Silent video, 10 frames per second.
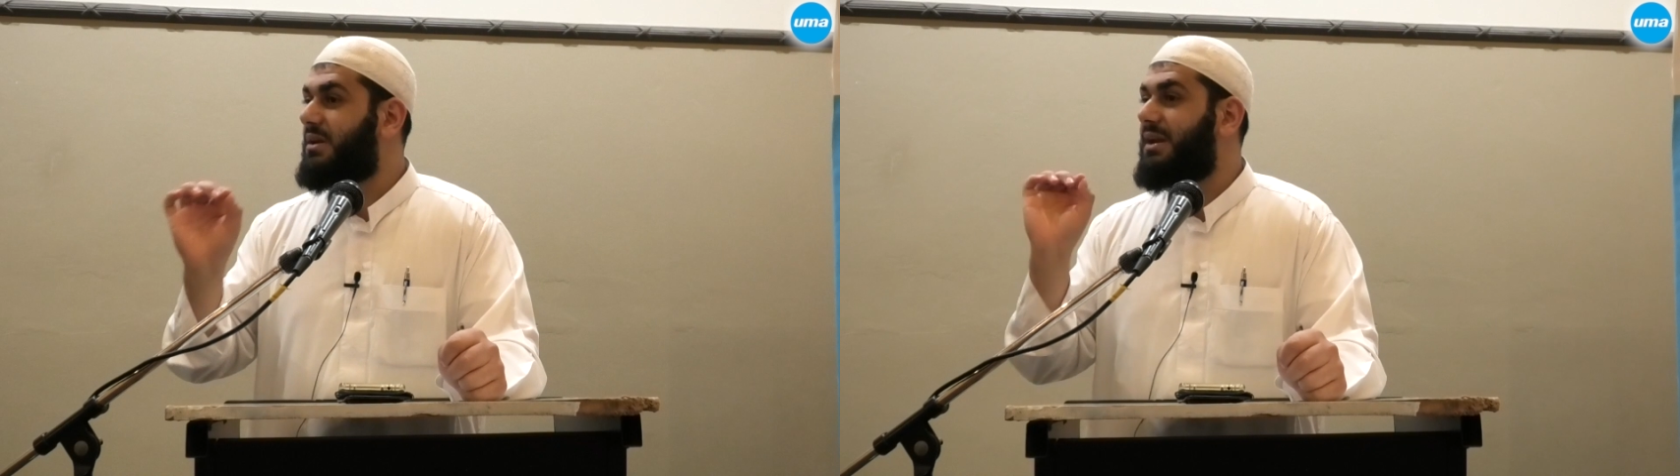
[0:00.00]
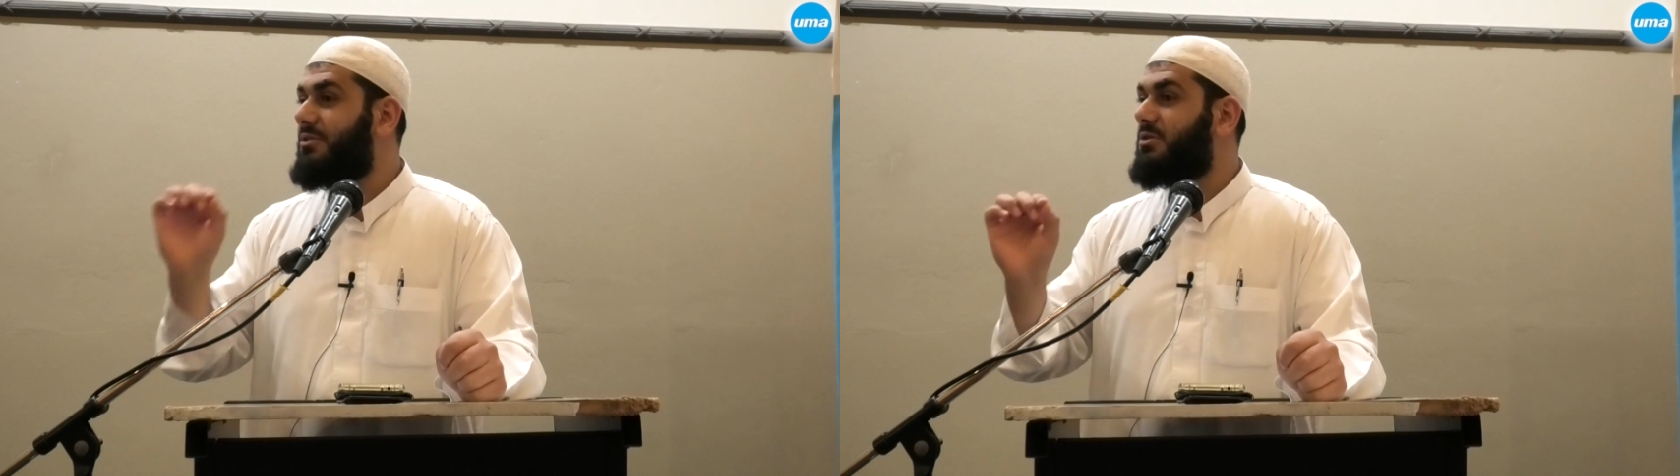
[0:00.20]

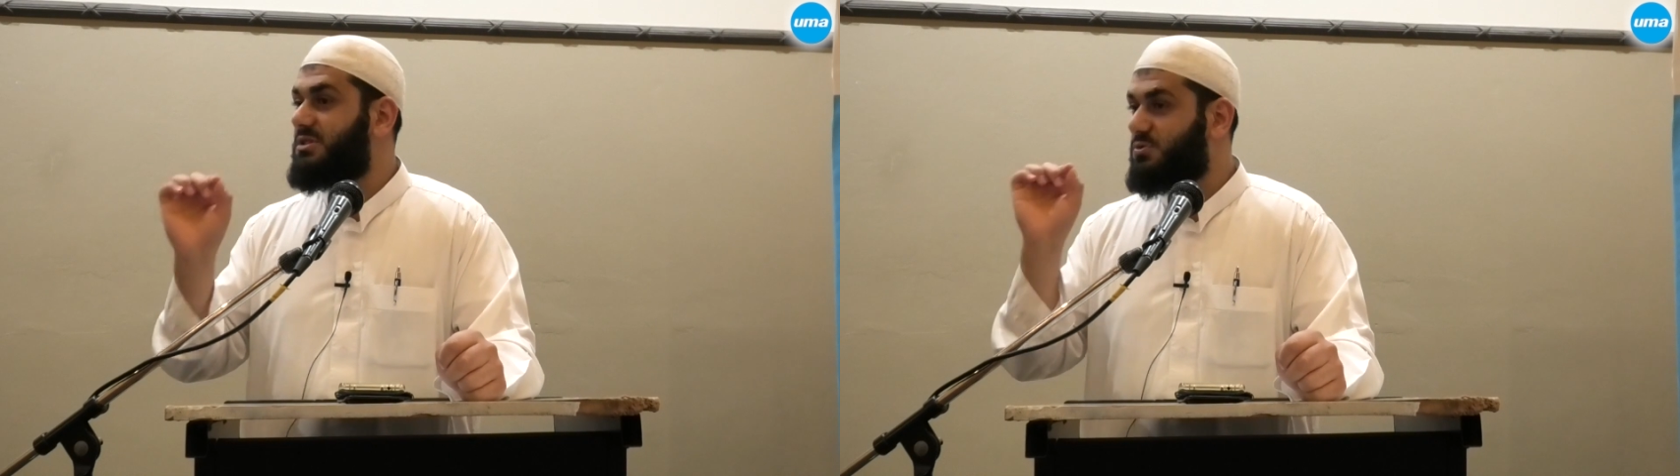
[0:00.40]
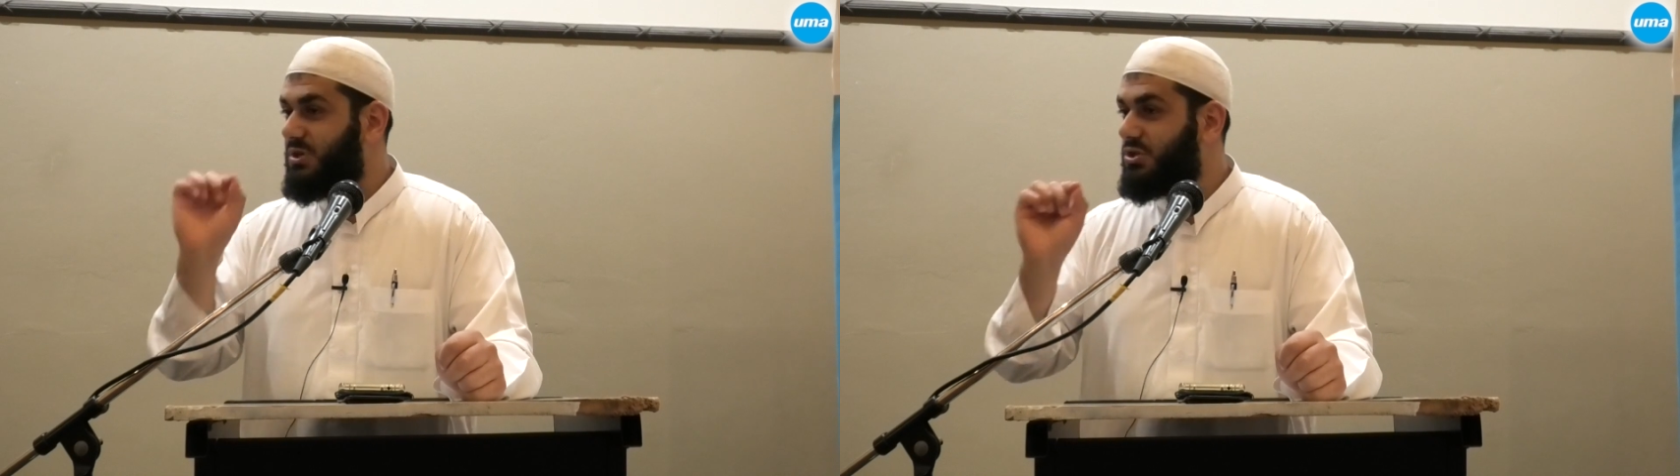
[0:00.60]
and
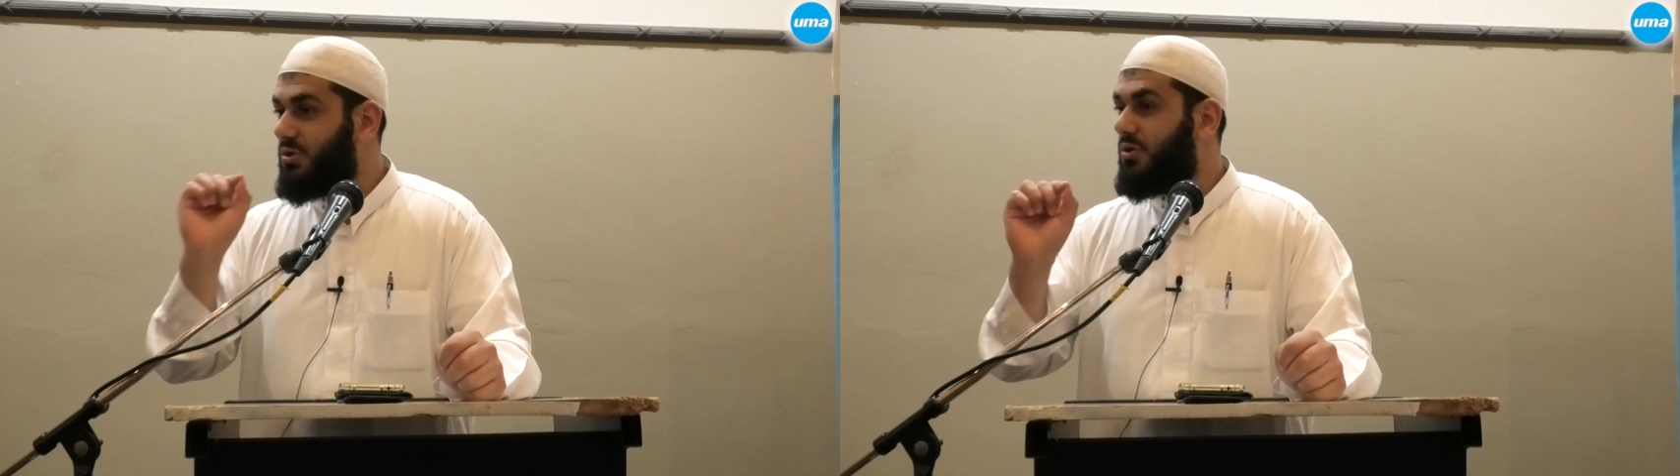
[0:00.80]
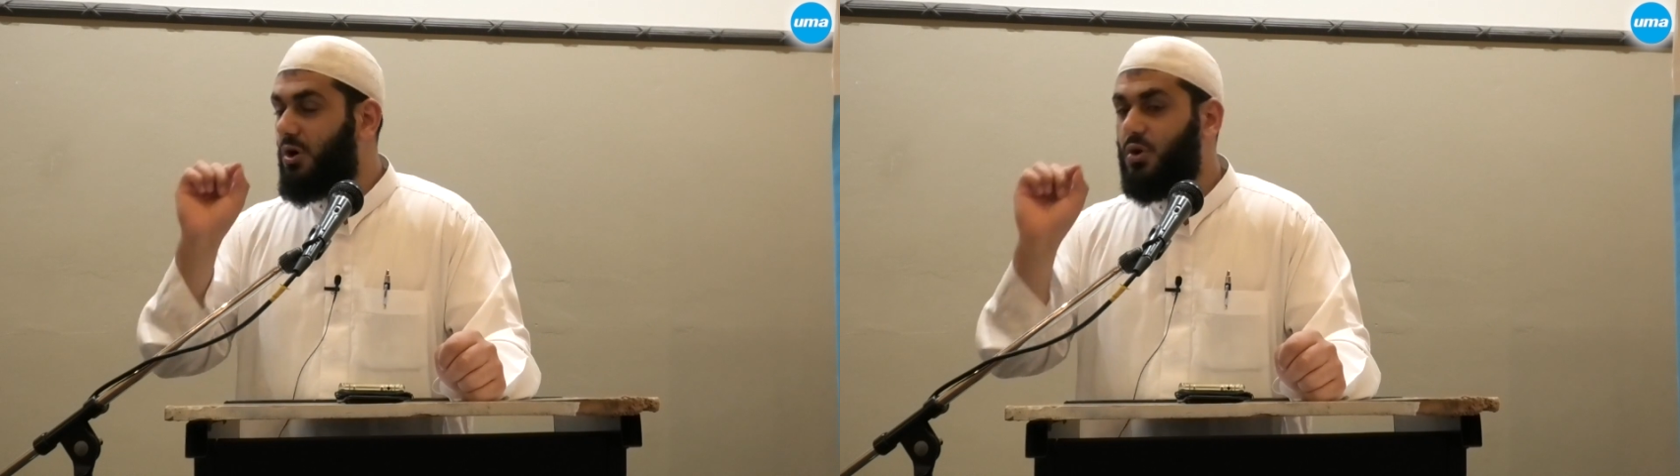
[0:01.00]
arrogance
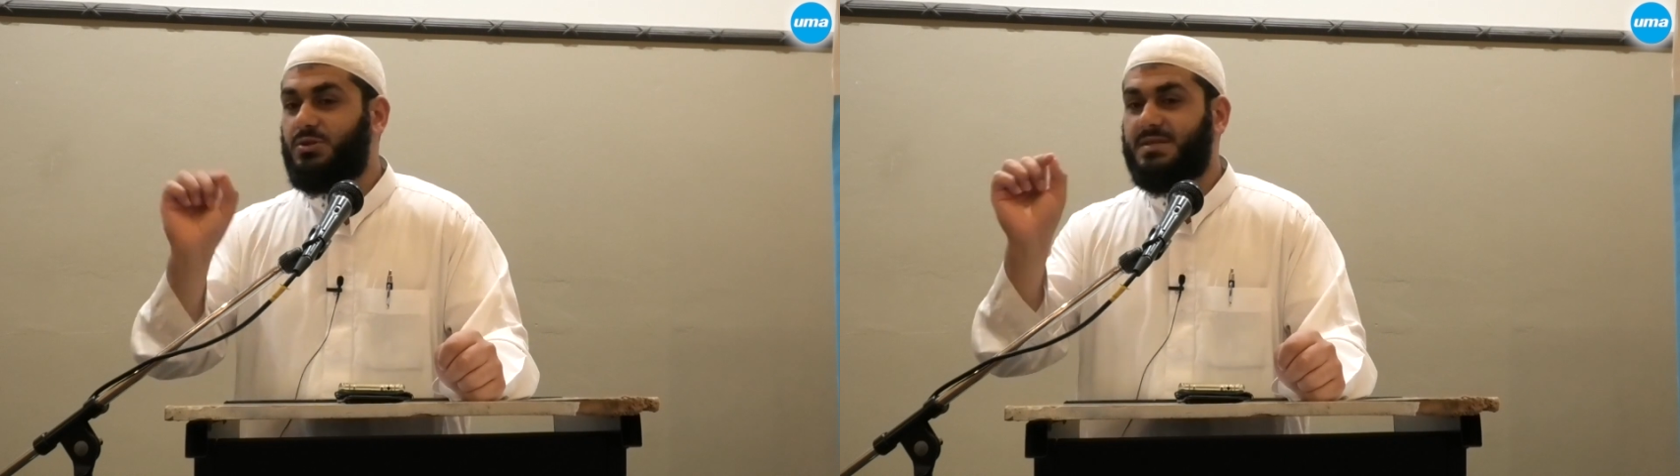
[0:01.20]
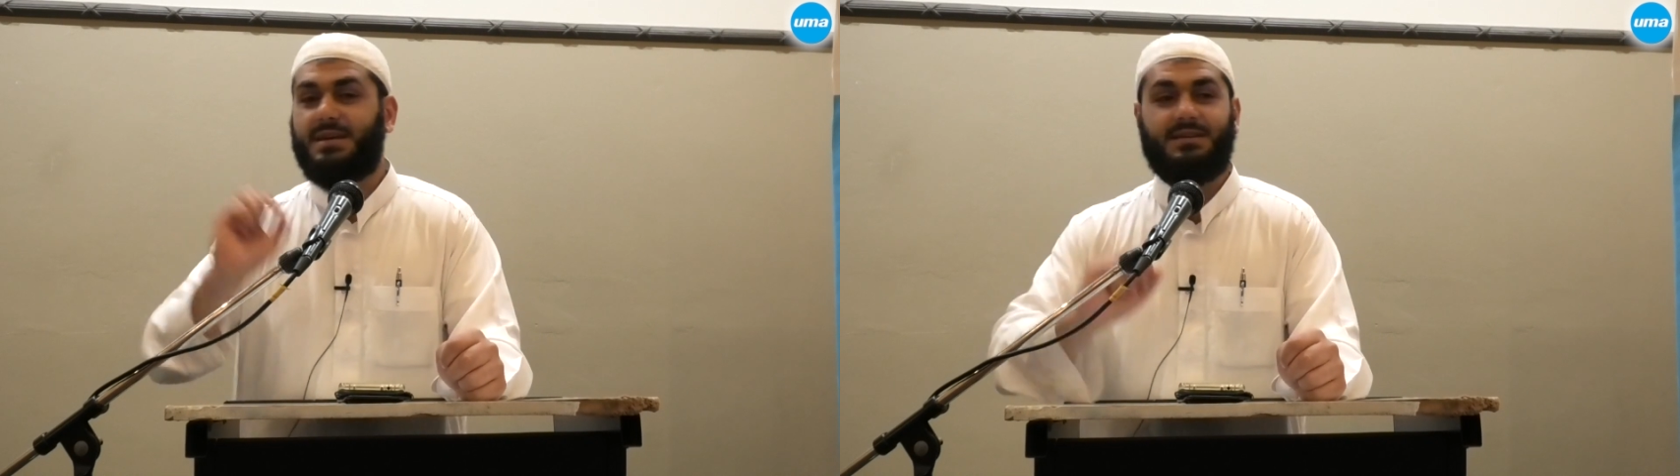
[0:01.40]
got her
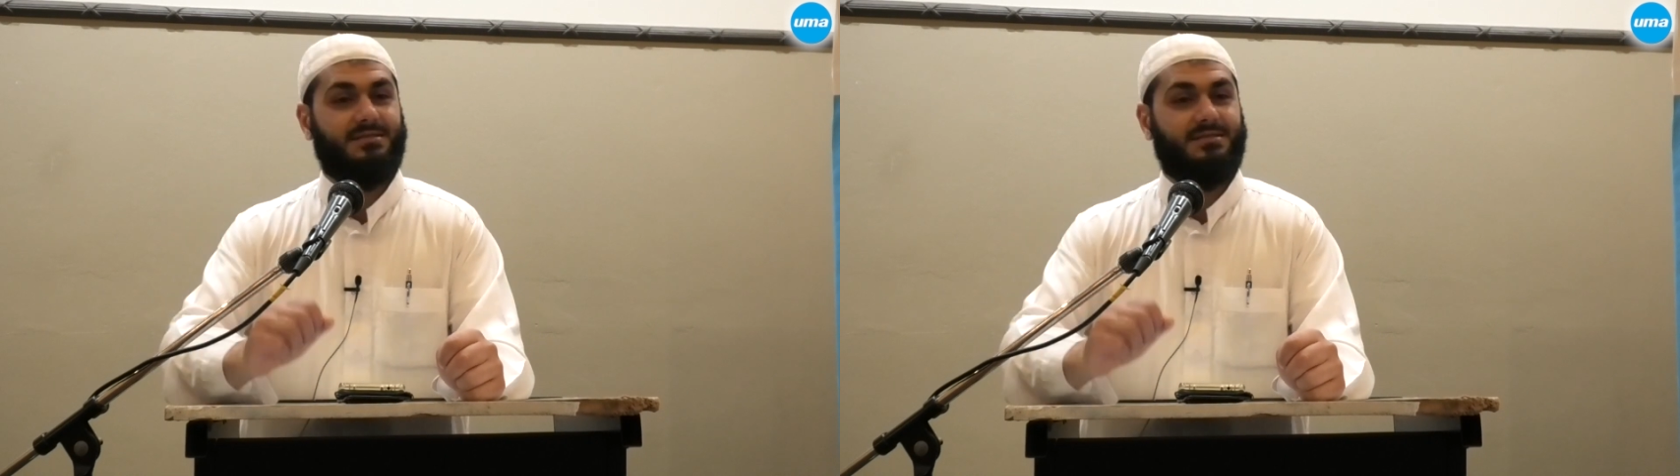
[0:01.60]
to say?